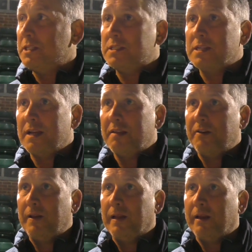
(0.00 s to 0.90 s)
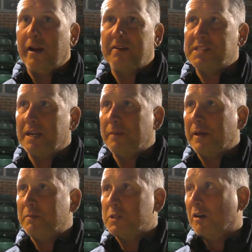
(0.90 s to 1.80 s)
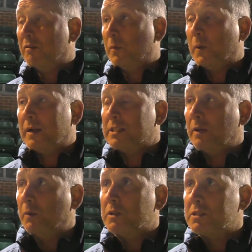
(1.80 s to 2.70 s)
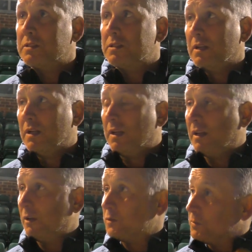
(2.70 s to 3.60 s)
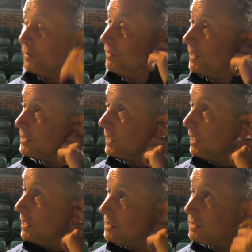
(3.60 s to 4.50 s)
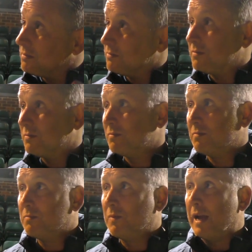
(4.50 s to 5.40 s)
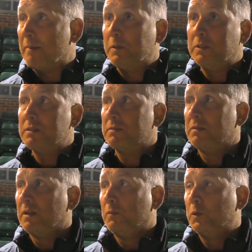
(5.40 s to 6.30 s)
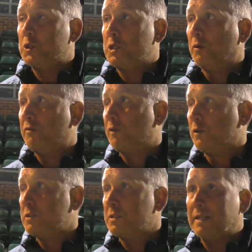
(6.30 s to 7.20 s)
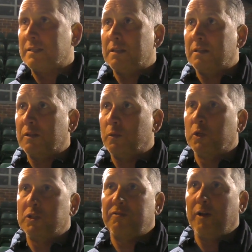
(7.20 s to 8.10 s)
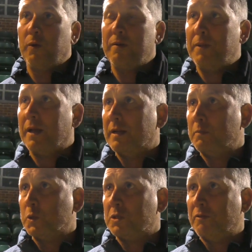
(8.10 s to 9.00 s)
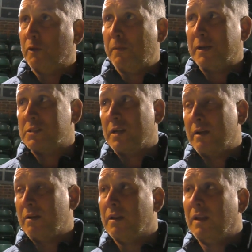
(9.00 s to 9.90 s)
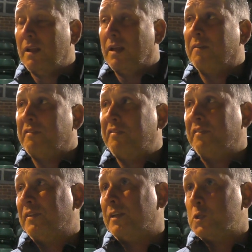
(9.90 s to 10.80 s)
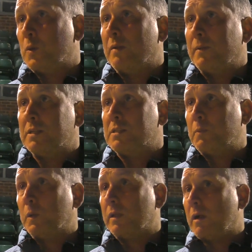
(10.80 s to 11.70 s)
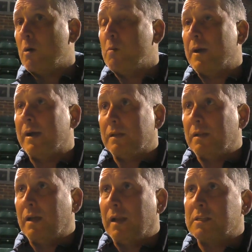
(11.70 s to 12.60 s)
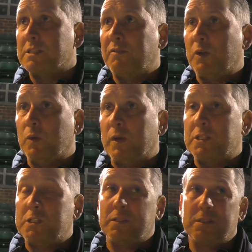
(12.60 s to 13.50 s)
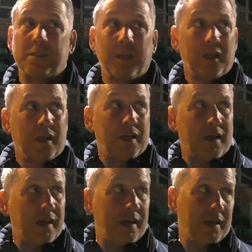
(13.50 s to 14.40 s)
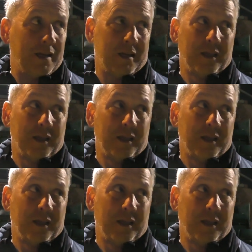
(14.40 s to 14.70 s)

you'd say 3-0 at half-time game's over, but actually wasn't. You know, to be fair to Lees, gambled and put two up front and had the ones floating in behind, pushed the full-back off. And for 15-20 minutes they pulled the goal back and, and asked a few questions. Uh,